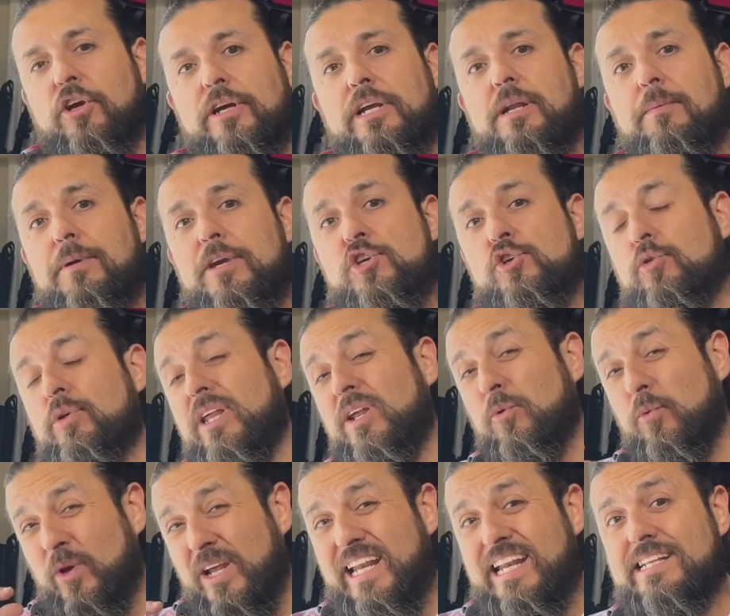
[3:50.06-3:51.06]
going to be shooting
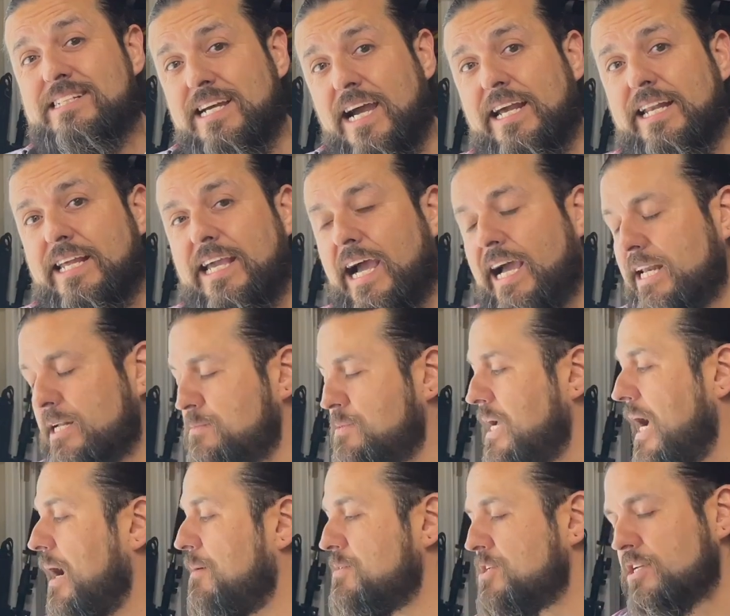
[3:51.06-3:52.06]
really tiny items,
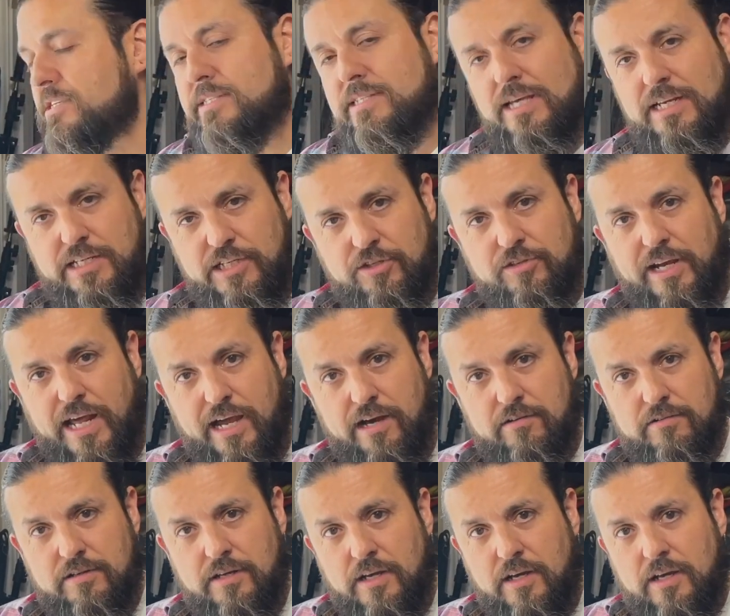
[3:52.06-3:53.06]
I'm just telling you
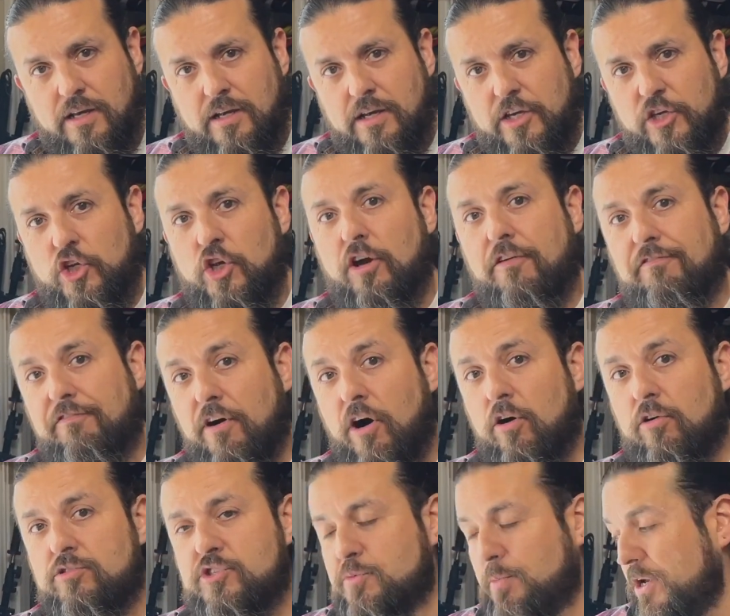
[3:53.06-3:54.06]
now, your
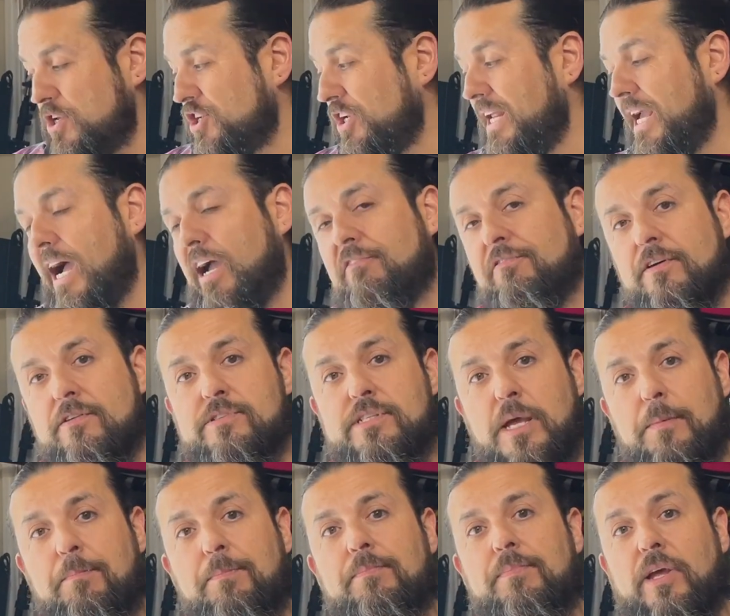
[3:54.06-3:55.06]
phone, especially
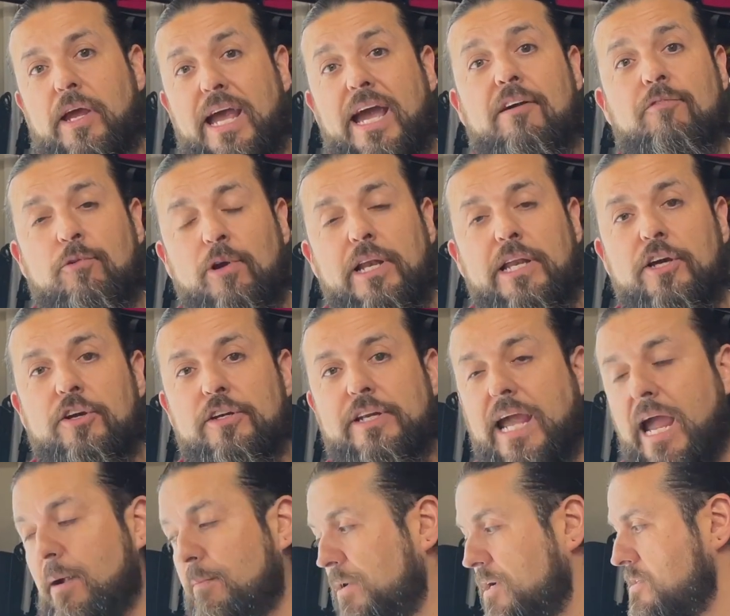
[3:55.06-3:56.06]
iPhones, they have really good
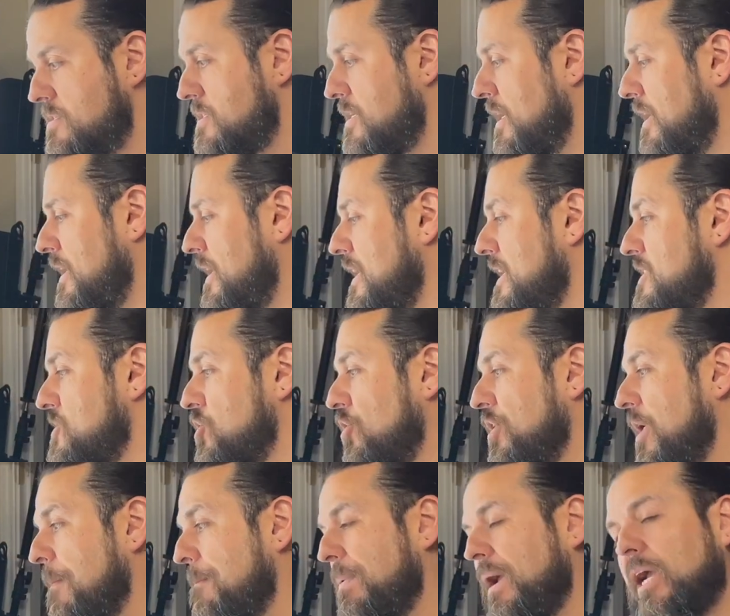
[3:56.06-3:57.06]
cameras. So
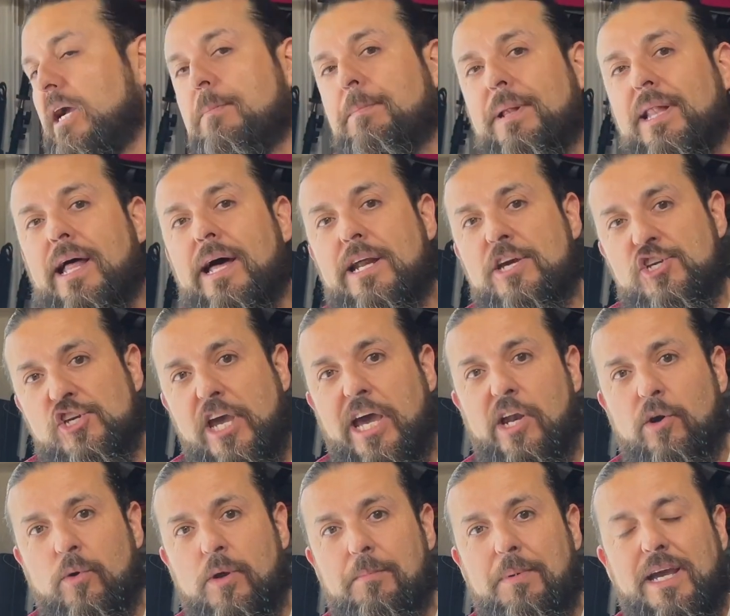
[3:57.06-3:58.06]
they pick up a lot of
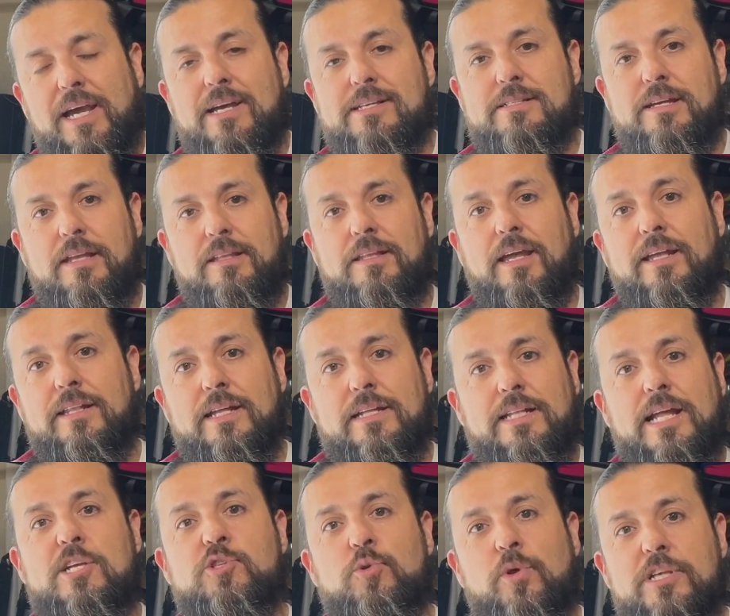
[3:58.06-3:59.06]
shadowing because they think that
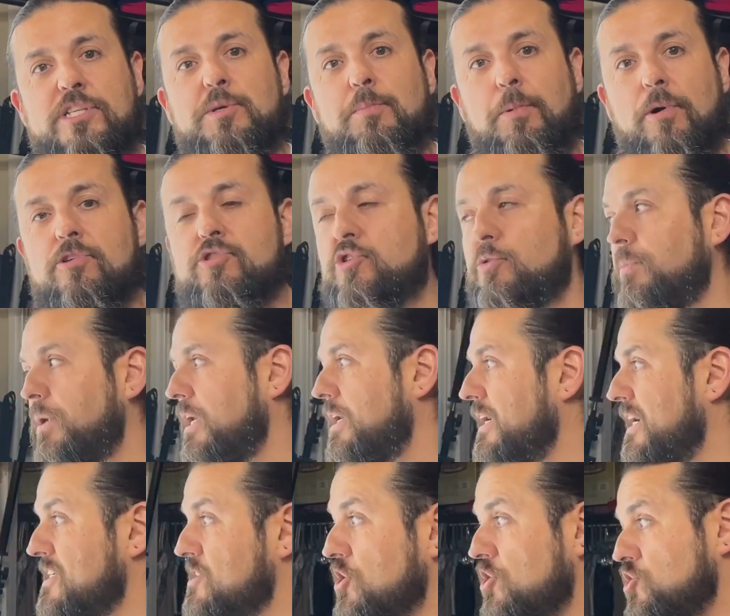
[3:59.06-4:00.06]
that's what it's supposed to be,
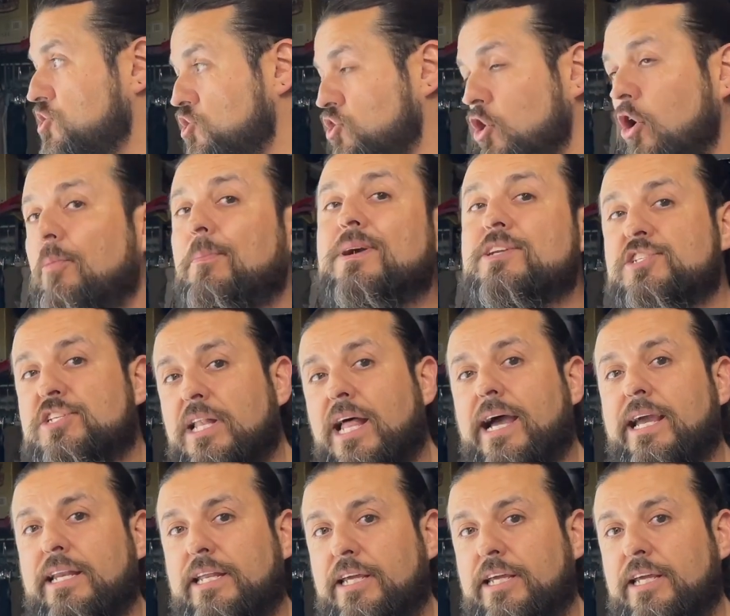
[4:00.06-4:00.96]
because there's so much light